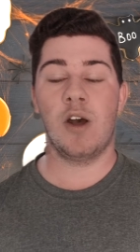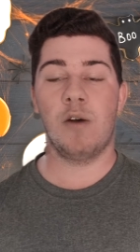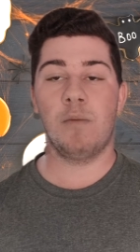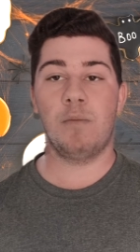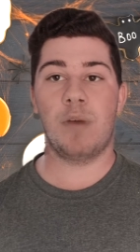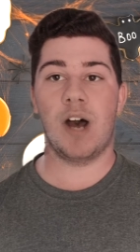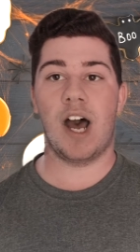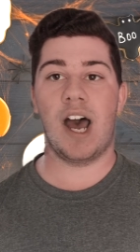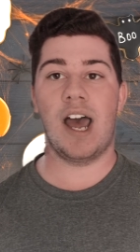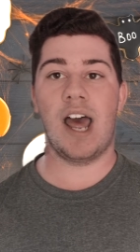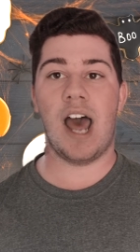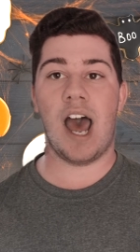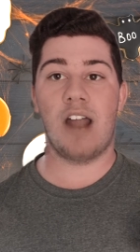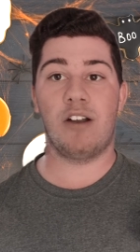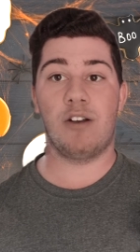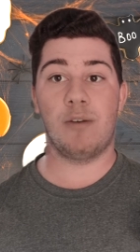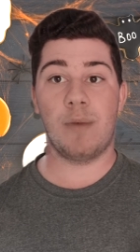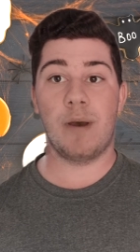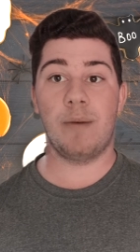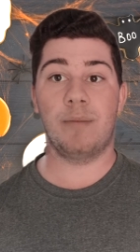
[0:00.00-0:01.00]
But I
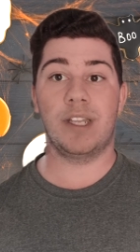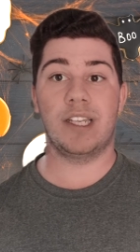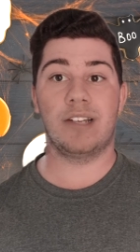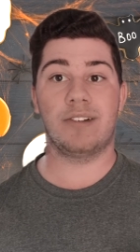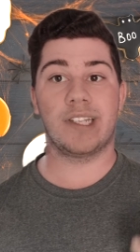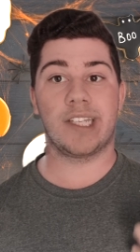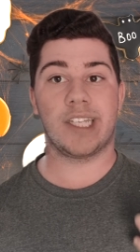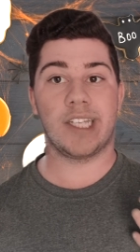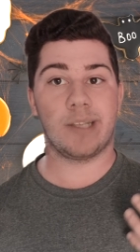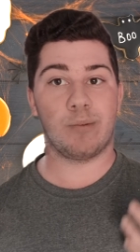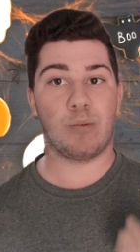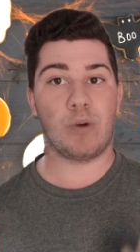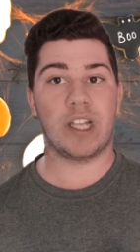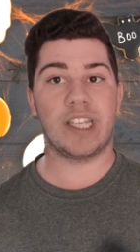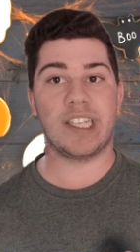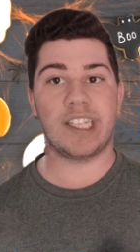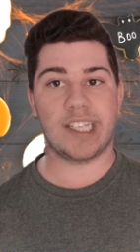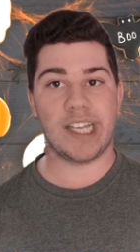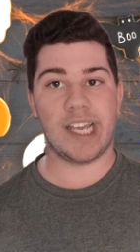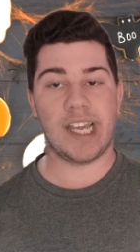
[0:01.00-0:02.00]
remember there was this
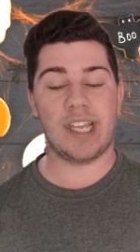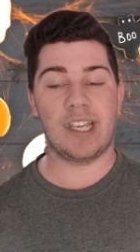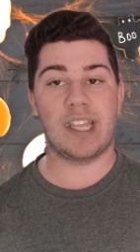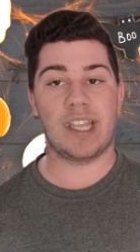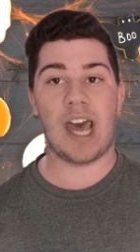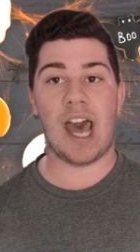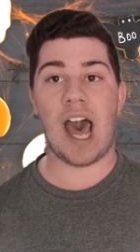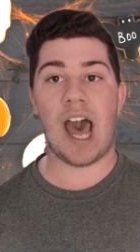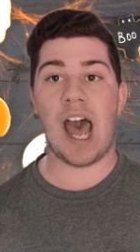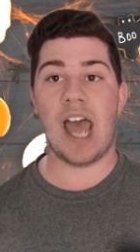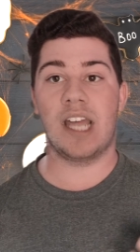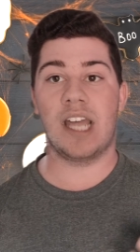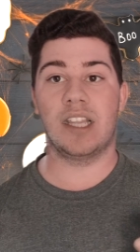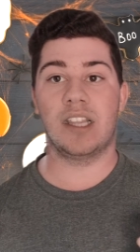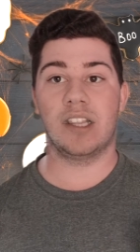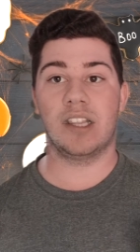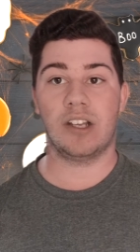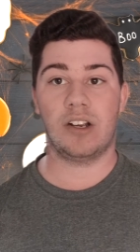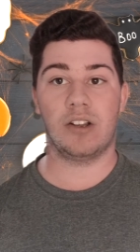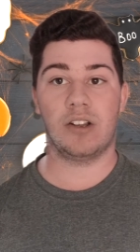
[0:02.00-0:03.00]
one scene that I
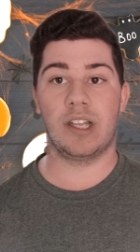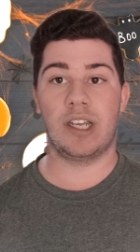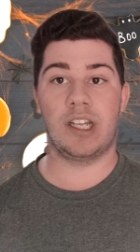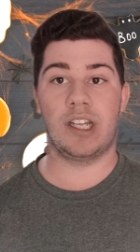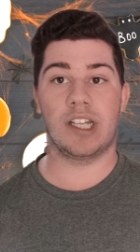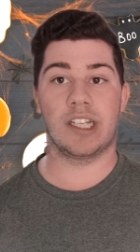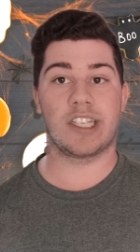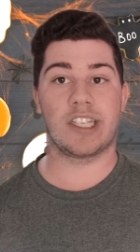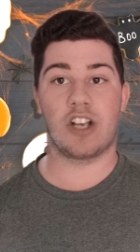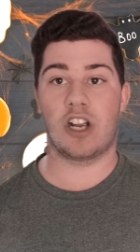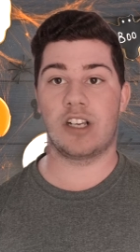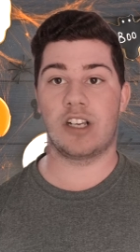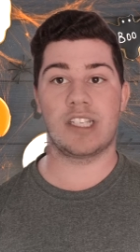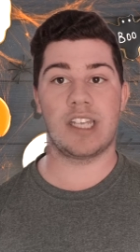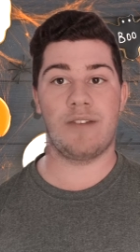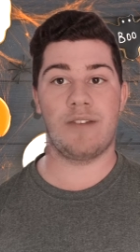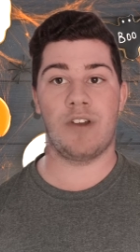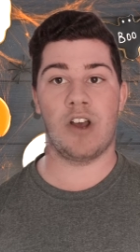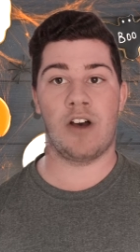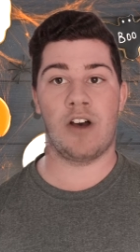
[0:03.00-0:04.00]
literally just turned the
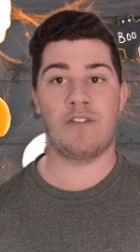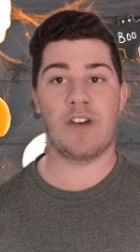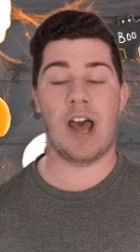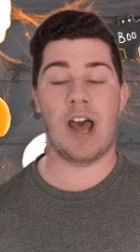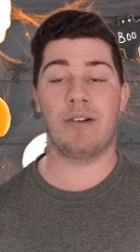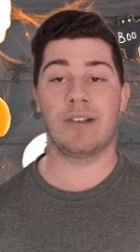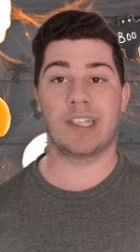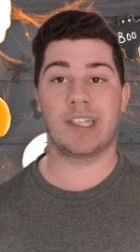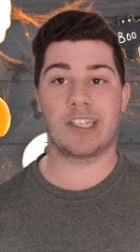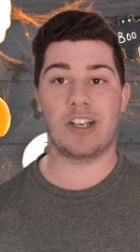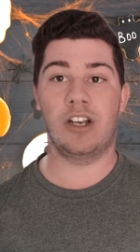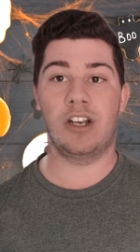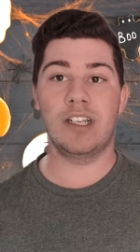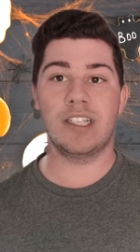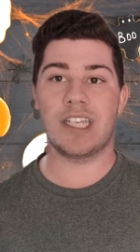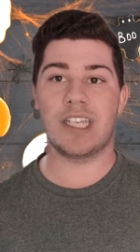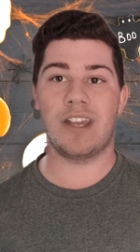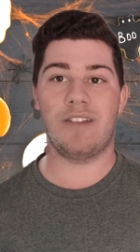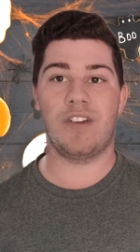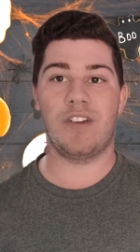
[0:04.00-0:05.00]
TV off. I was turning the
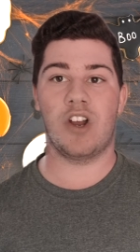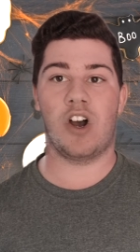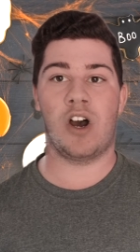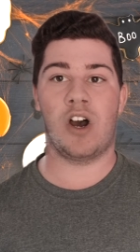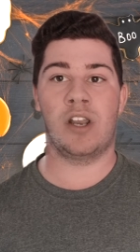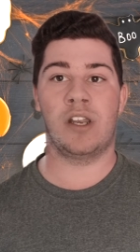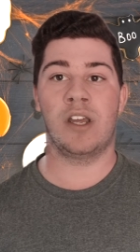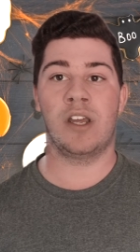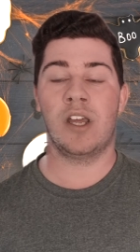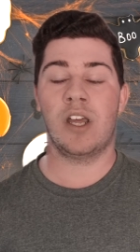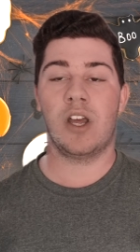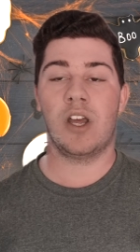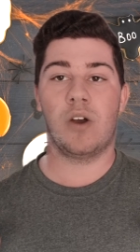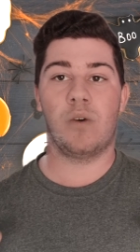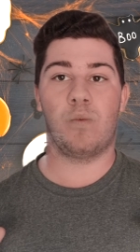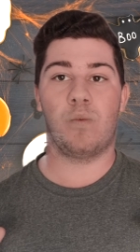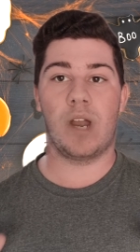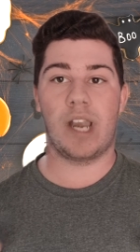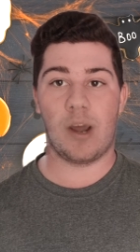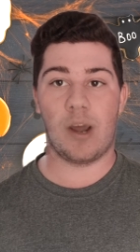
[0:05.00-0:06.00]
TV on
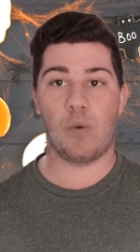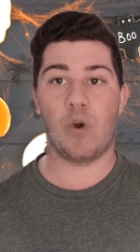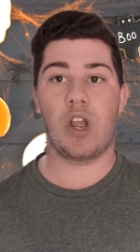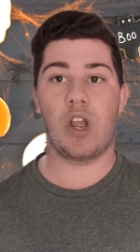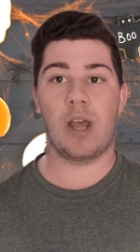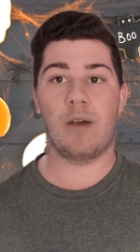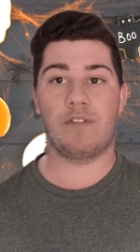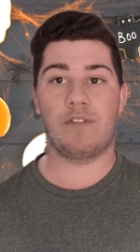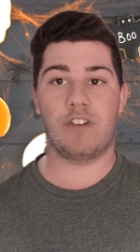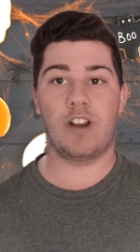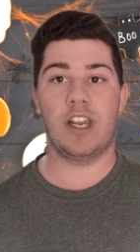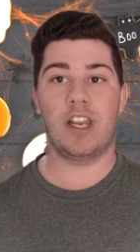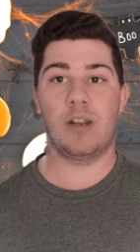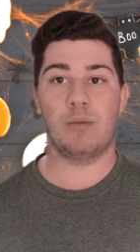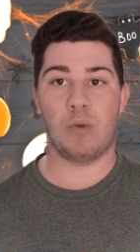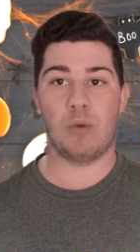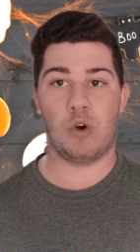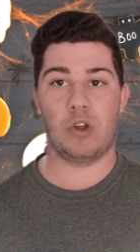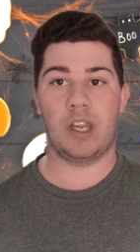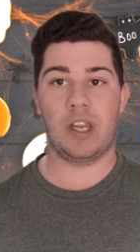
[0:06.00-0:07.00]
when I woke up 3 in the
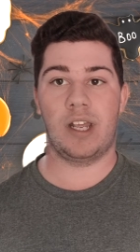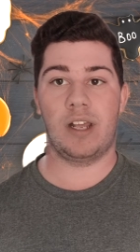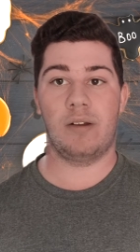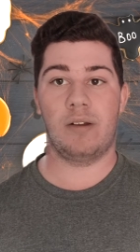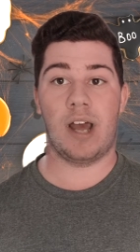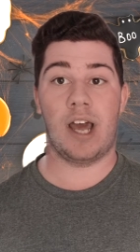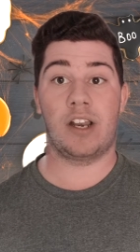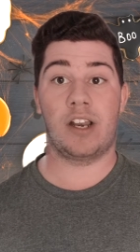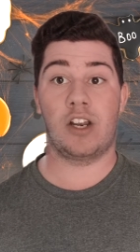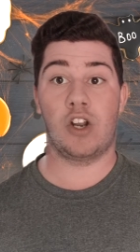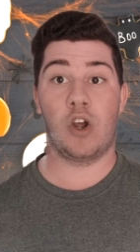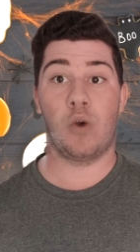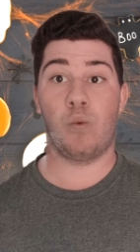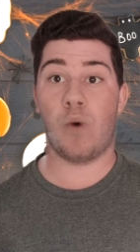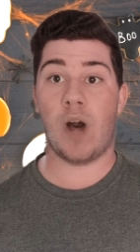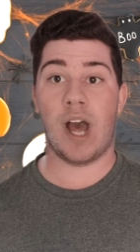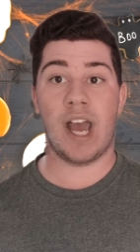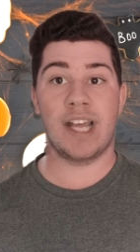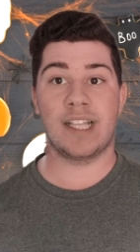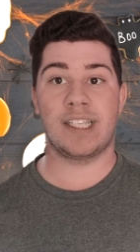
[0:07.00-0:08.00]
morning. I don't know
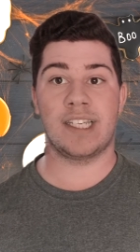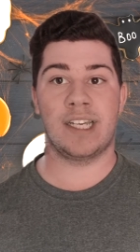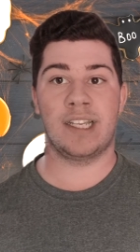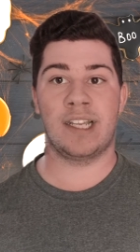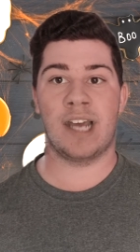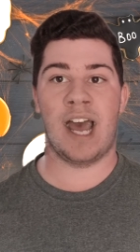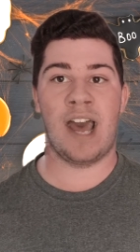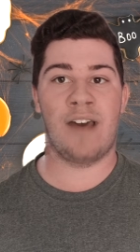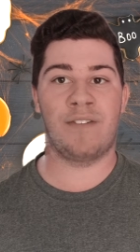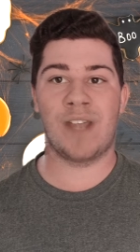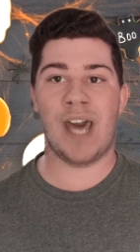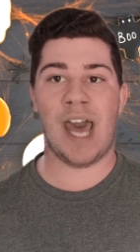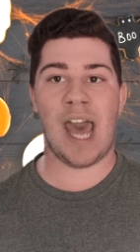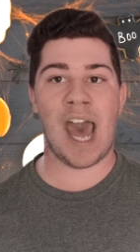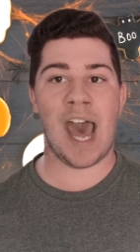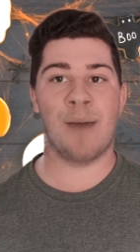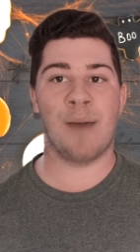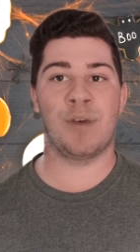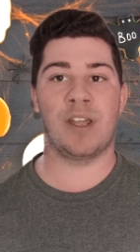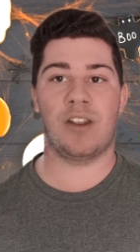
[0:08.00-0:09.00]
why I did. I have the
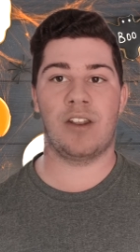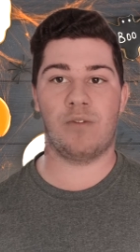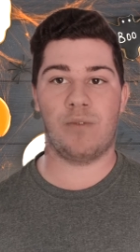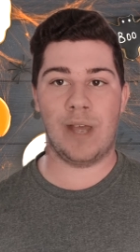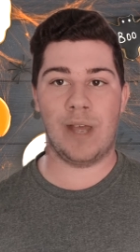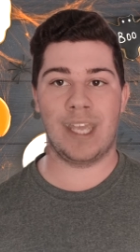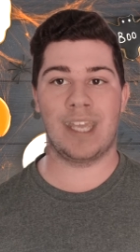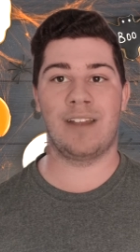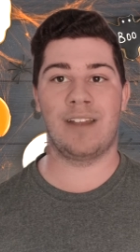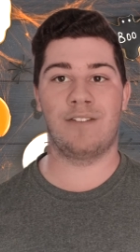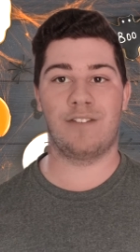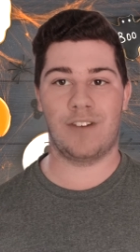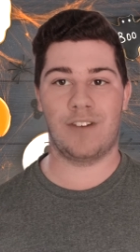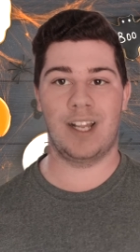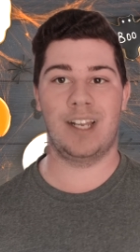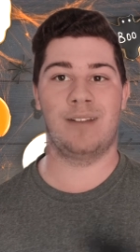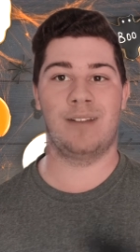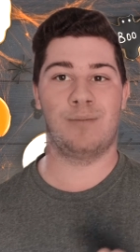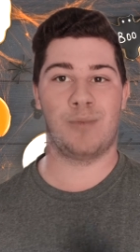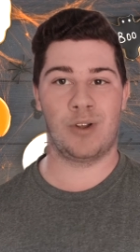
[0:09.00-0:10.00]
habit of waking 3
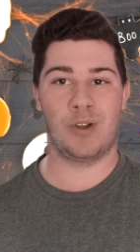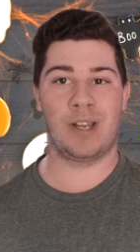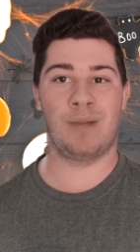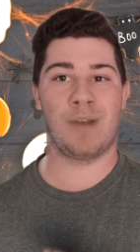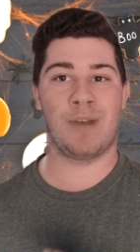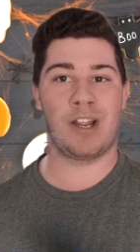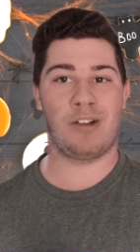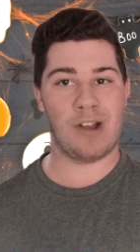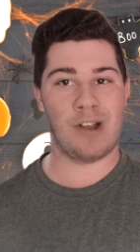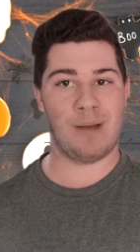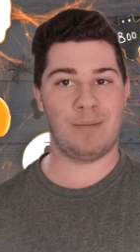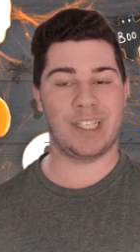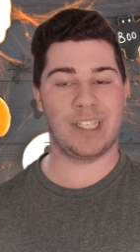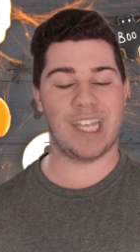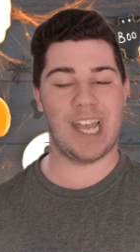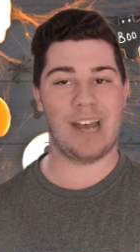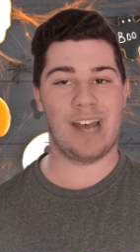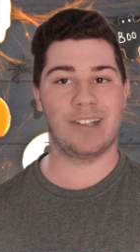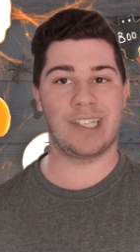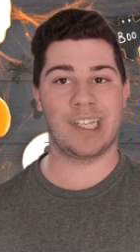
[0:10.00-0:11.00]
in the morning at my grandma's
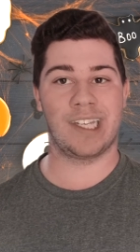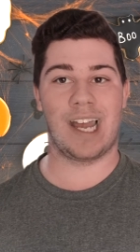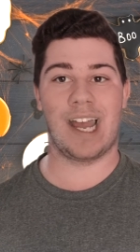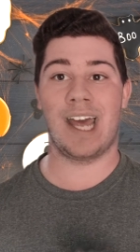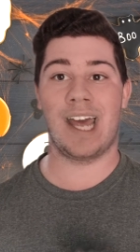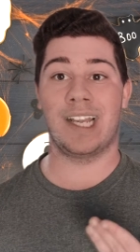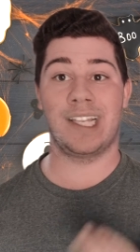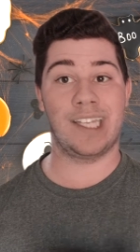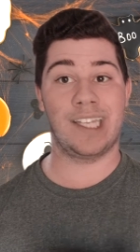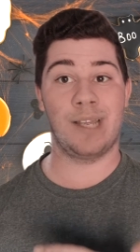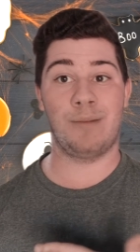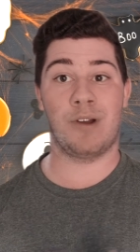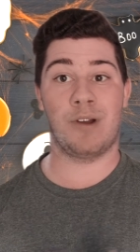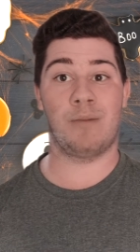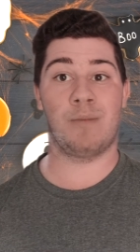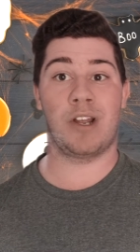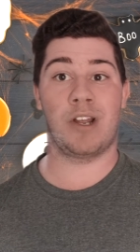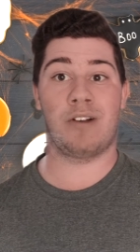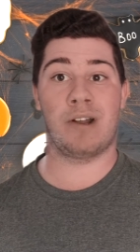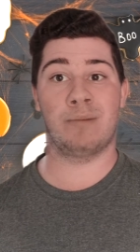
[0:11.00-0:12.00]
house. I had a sleepover at
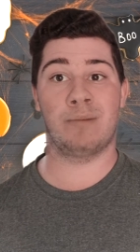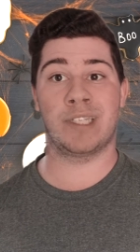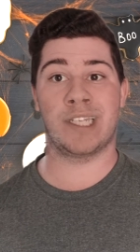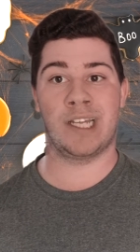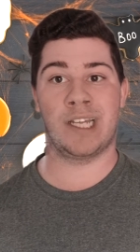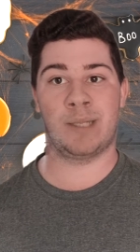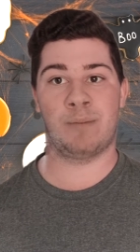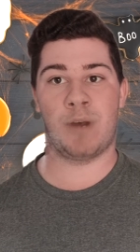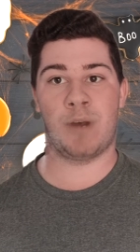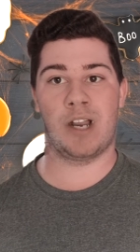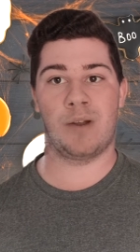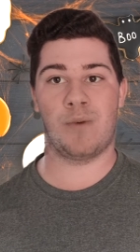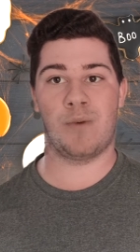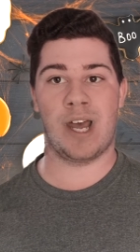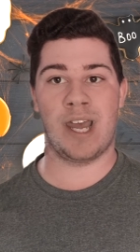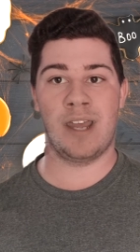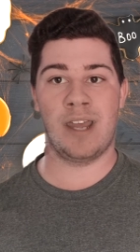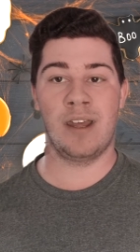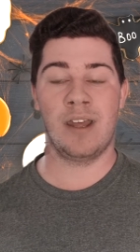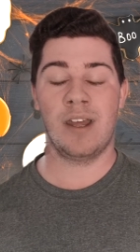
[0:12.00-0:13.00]
my grandma's house, by the
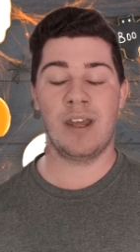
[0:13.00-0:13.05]
way.